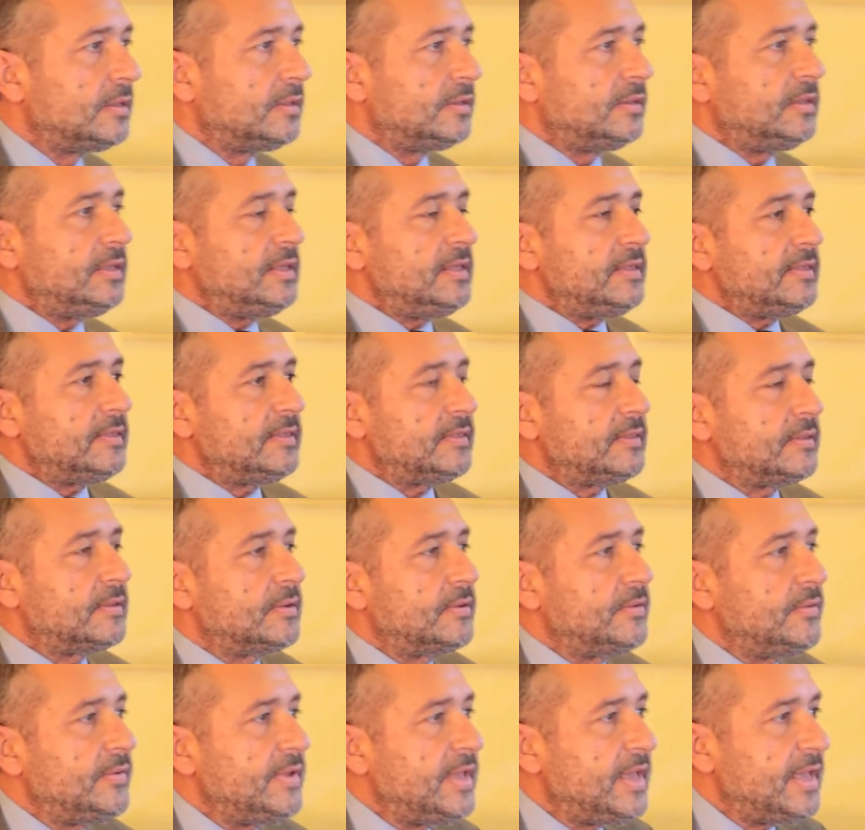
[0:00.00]
This
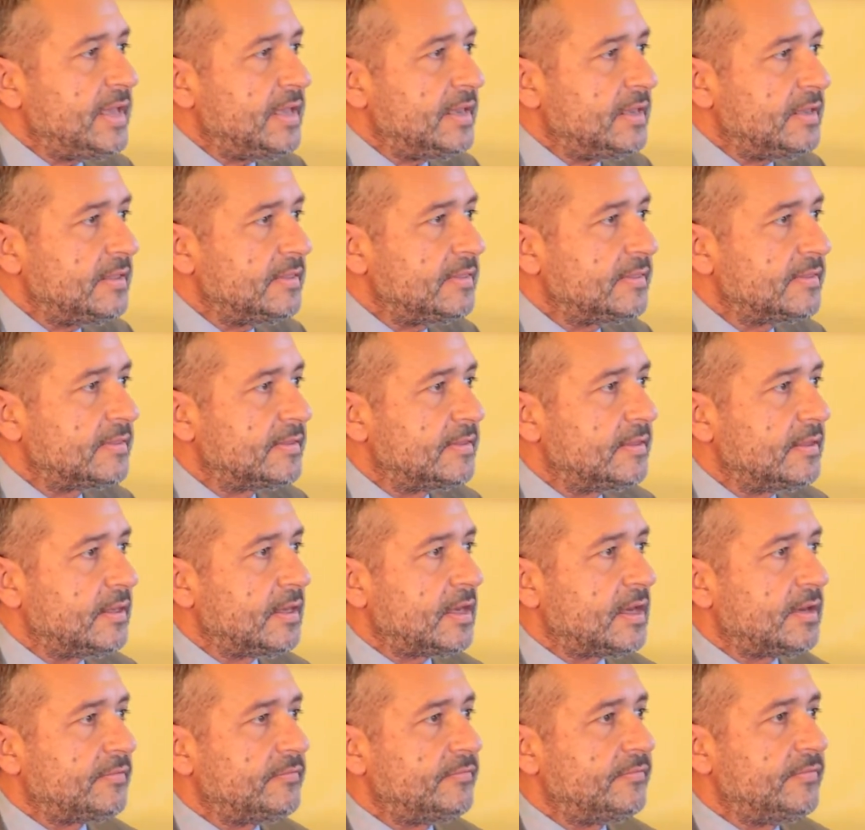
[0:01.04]
creates
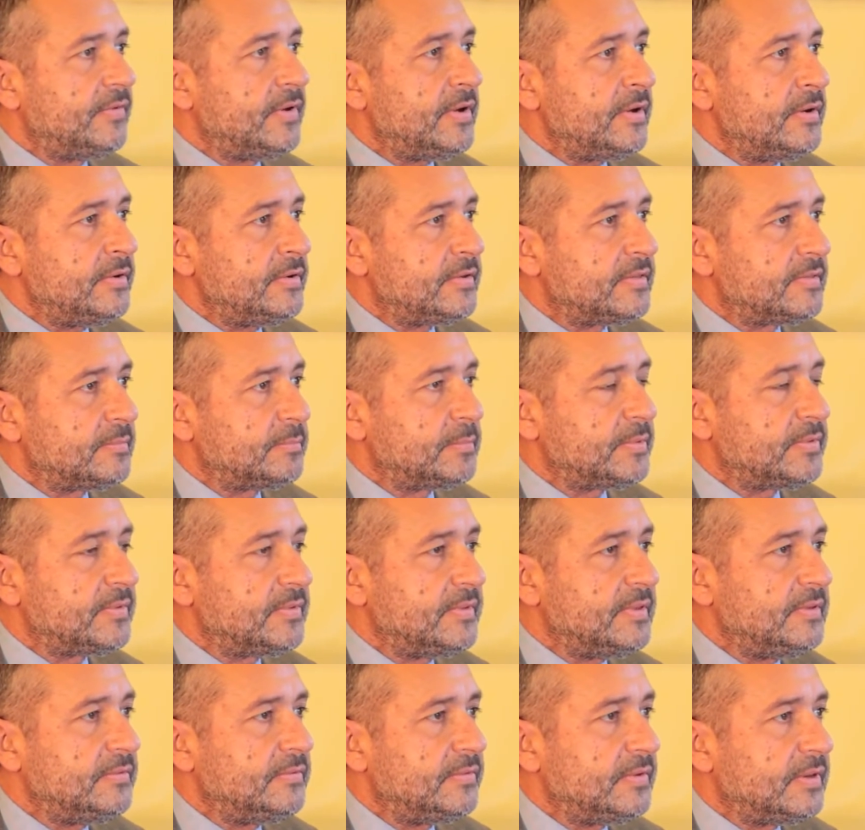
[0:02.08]
a very
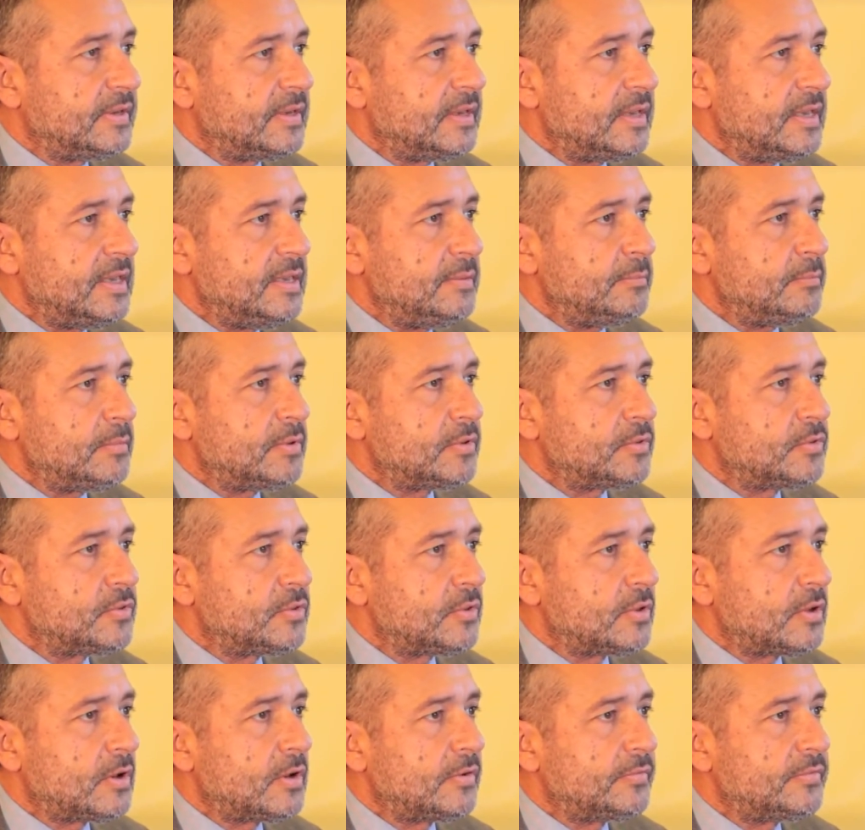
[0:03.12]
specific image
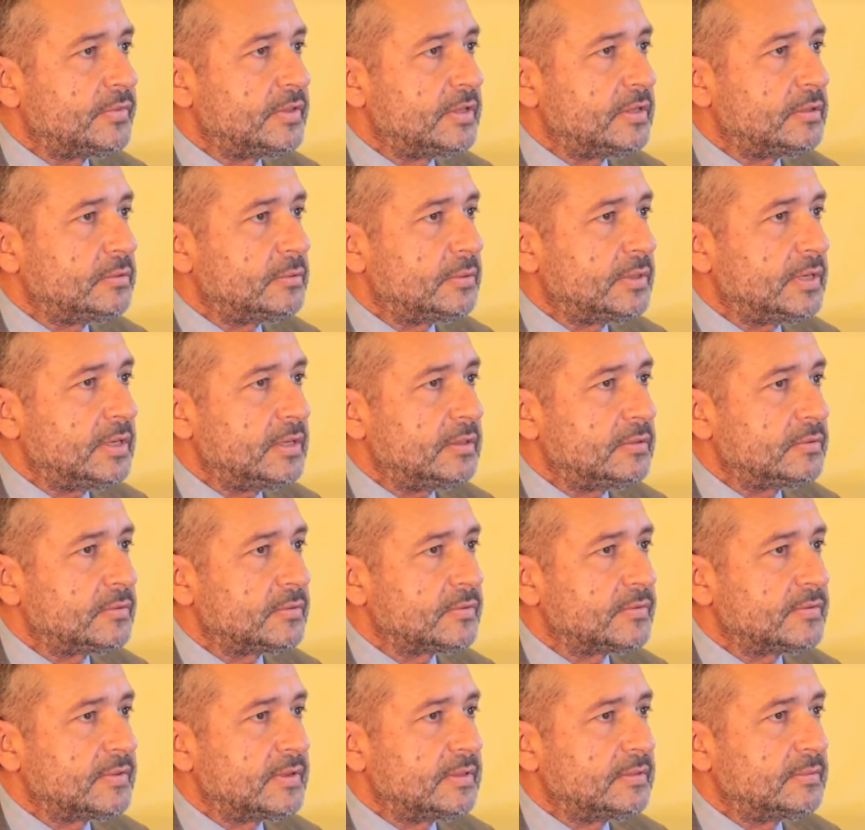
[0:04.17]
of the
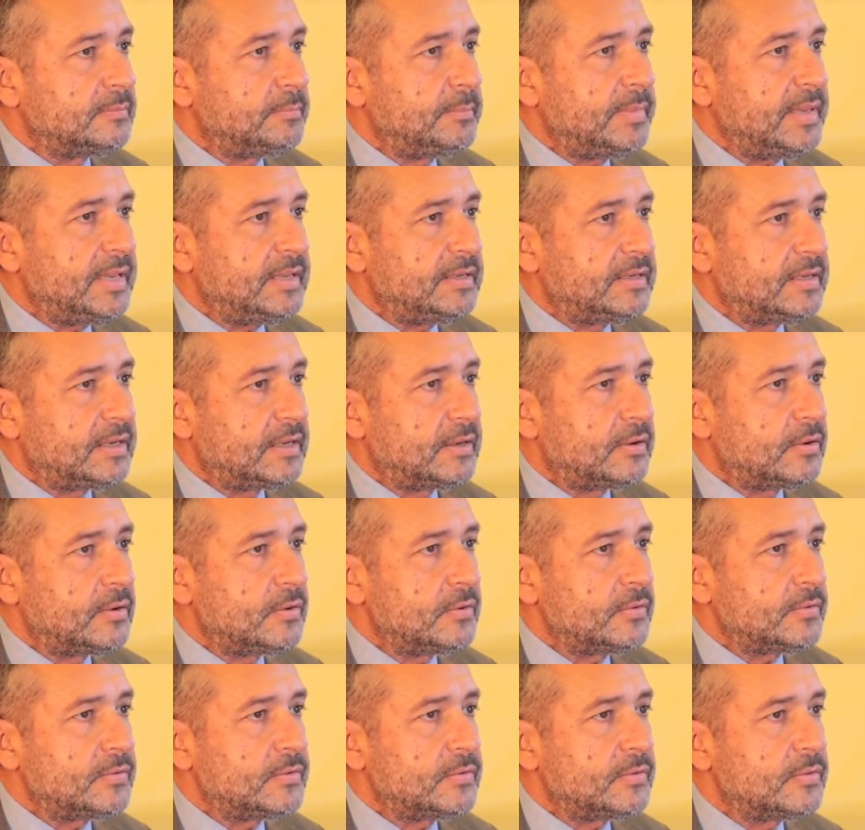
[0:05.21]
educators and
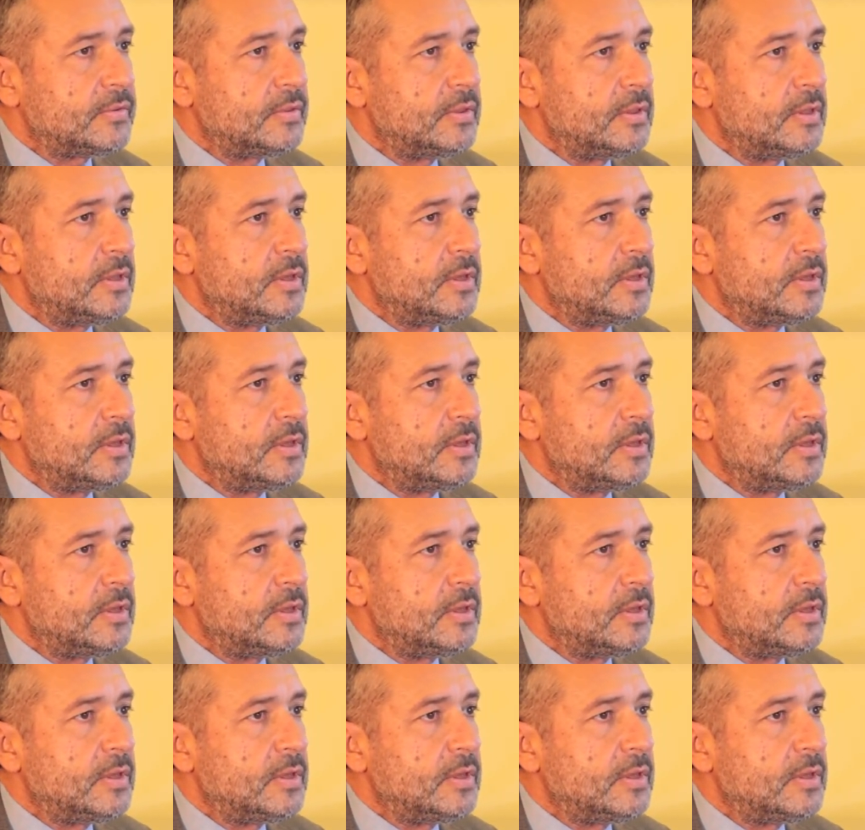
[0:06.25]
pedagogues,